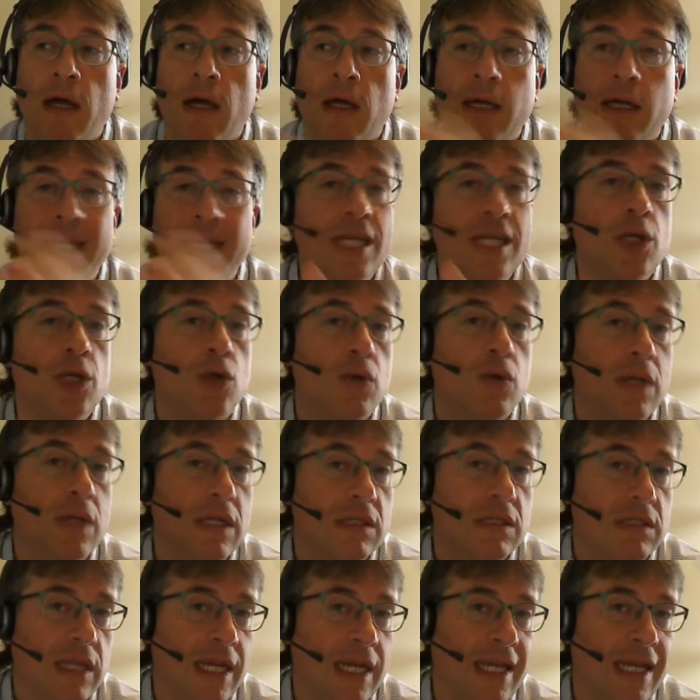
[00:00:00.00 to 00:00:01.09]

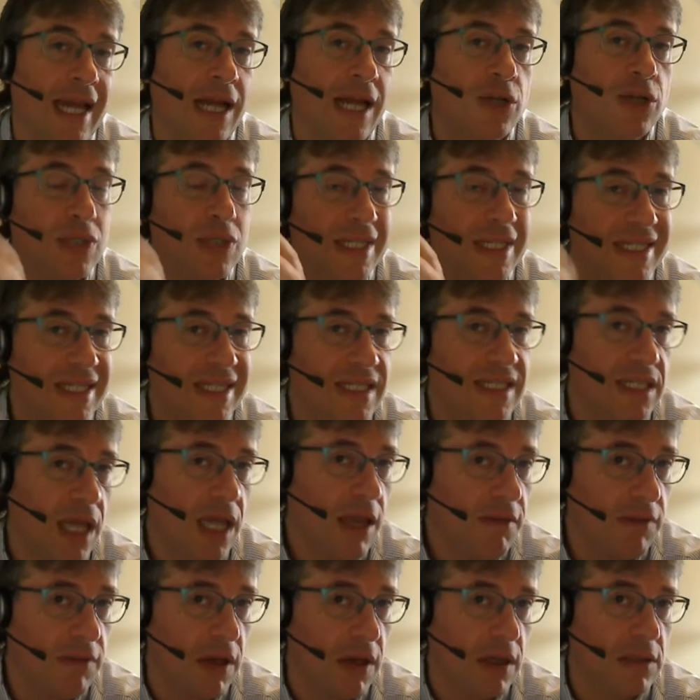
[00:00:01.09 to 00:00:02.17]
increase in energy
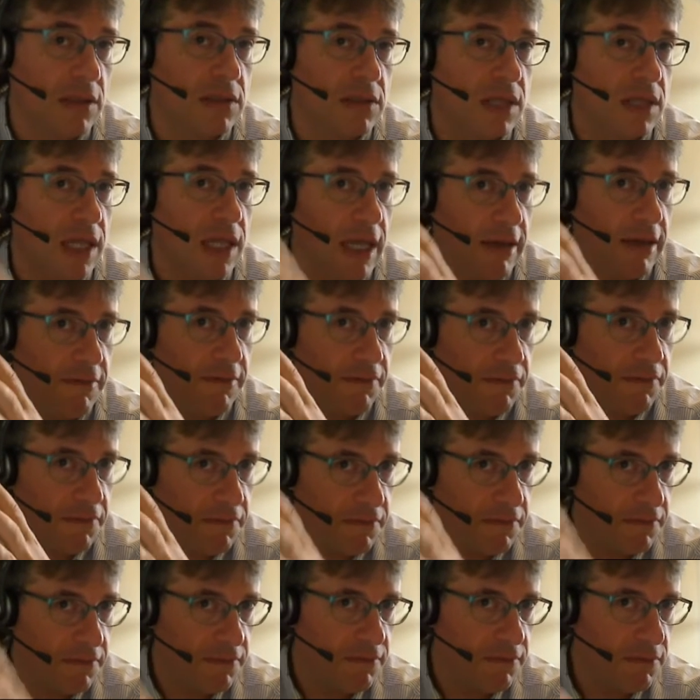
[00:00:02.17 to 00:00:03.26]
savings
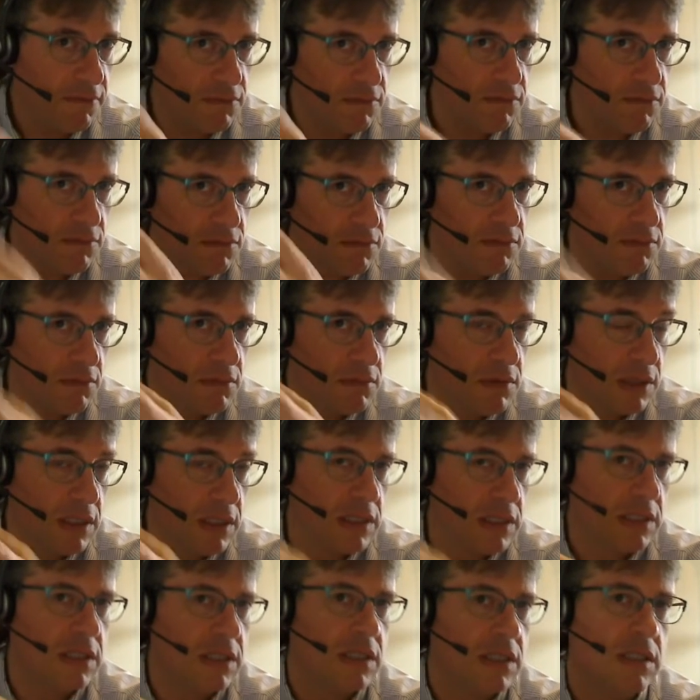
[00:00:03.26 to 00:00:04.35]
if
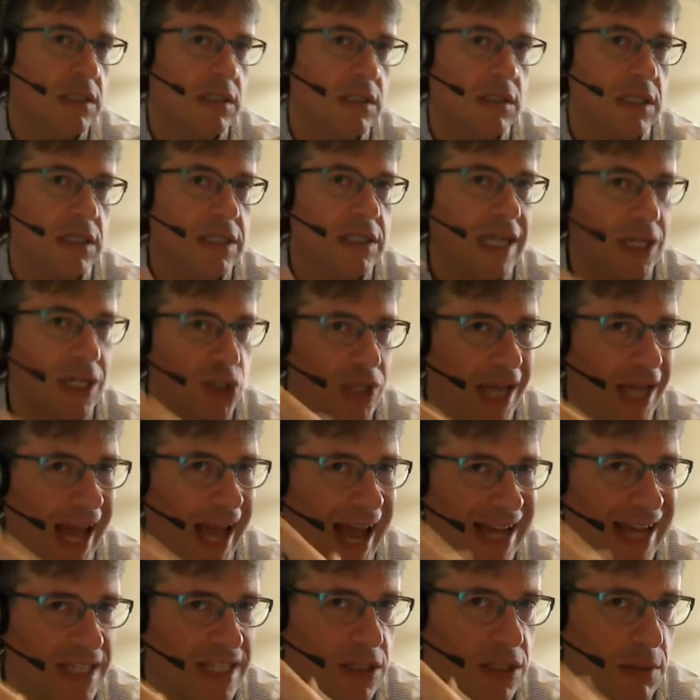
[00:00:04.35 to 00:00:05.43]
this actually
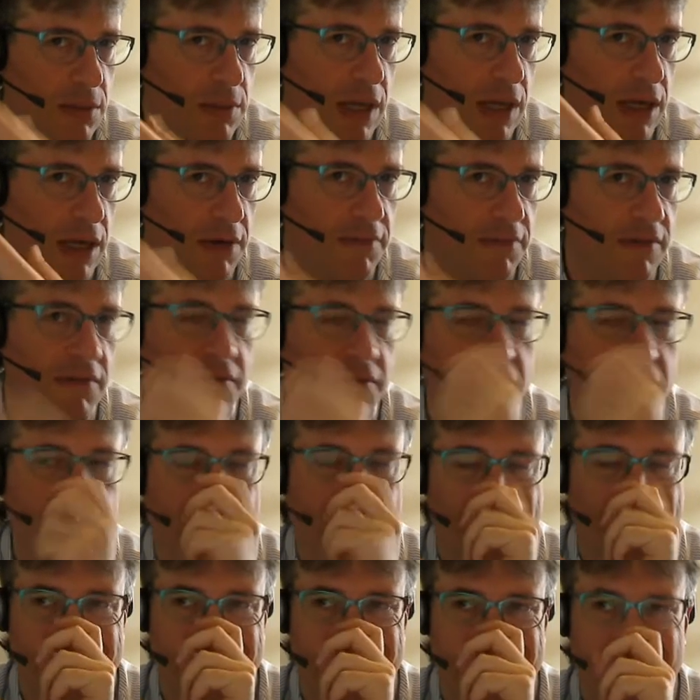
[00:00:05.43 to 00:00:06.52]
has some kind of
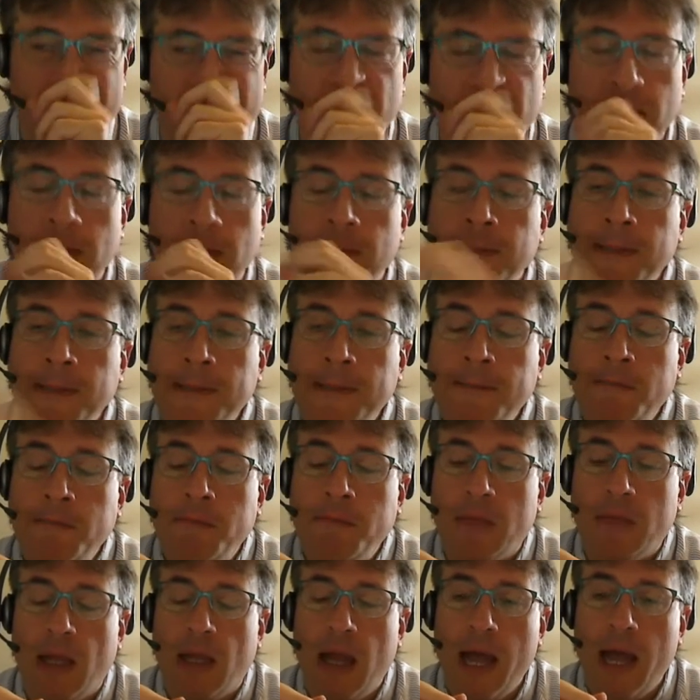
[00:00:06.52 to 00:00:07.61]
effect.
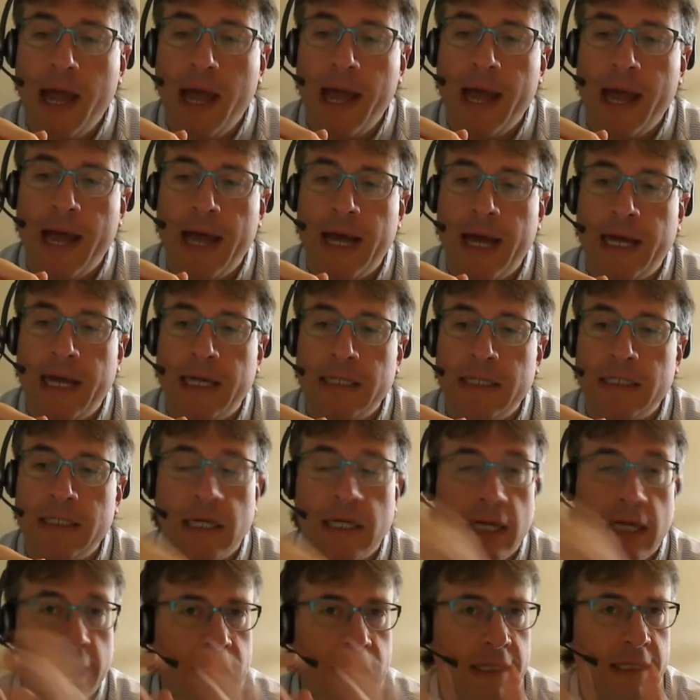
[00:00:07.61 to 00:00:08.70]
And
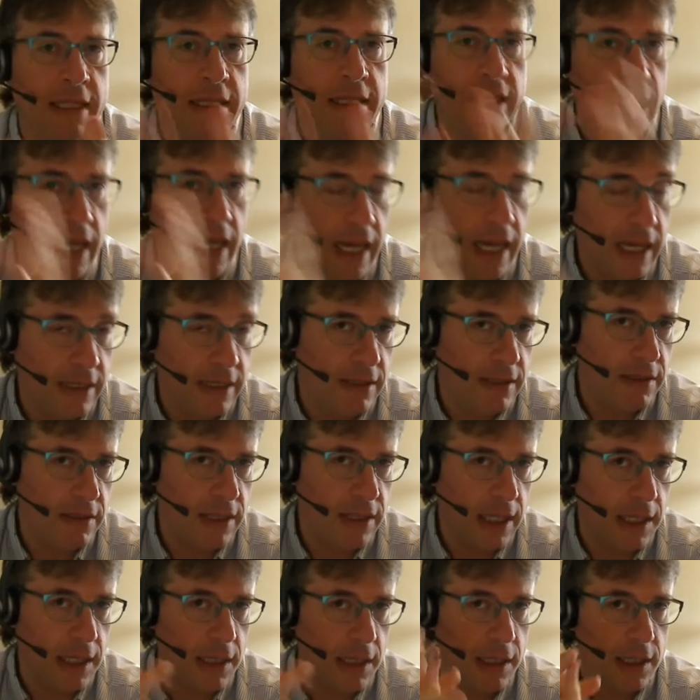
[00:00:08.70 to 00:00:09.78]
then they had an
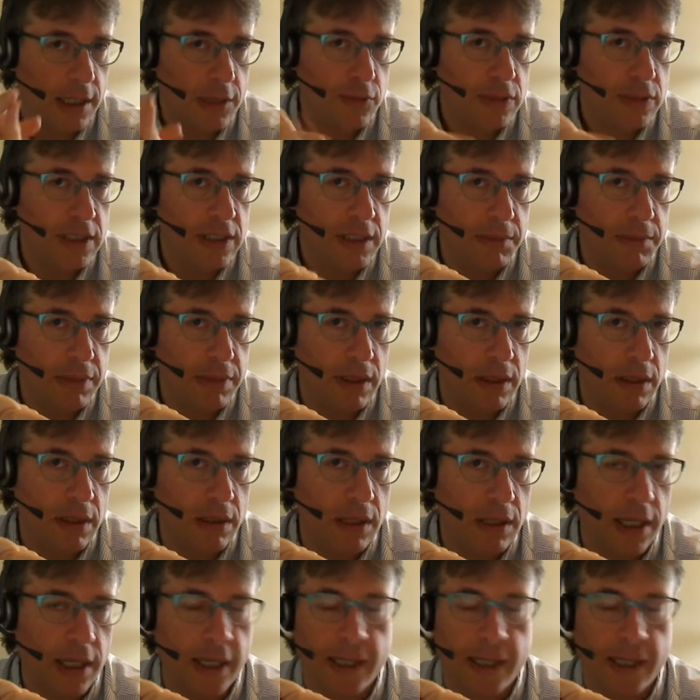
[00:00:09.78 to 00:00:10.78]
electricity bill